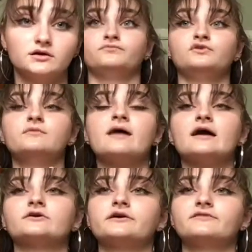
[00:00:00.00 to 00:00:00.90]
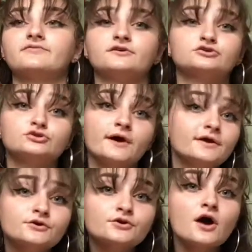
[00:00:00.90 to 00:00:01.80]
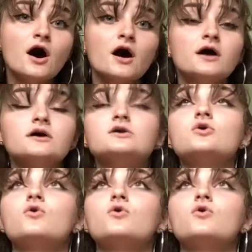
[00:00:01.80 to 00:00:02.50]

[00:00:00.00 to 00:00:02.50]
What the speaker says: No matter if they're trained or not,